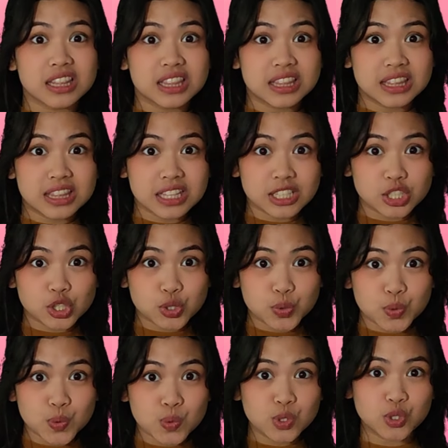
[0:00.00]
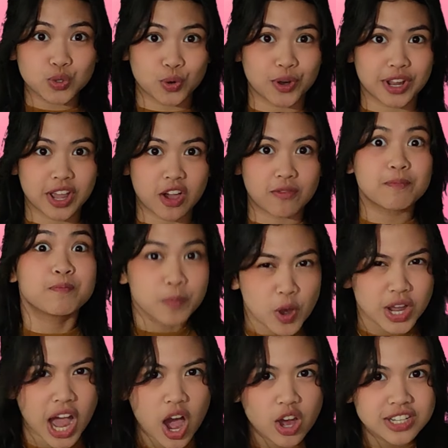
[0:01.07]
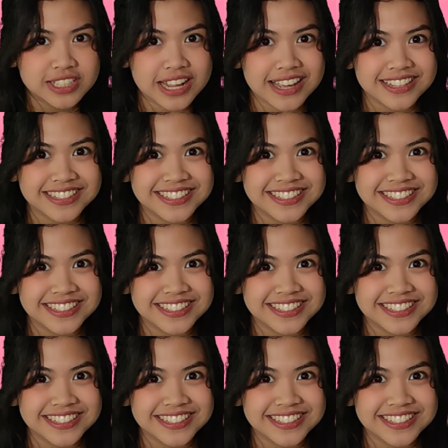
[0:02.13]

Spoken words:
the true story of Pocahontas.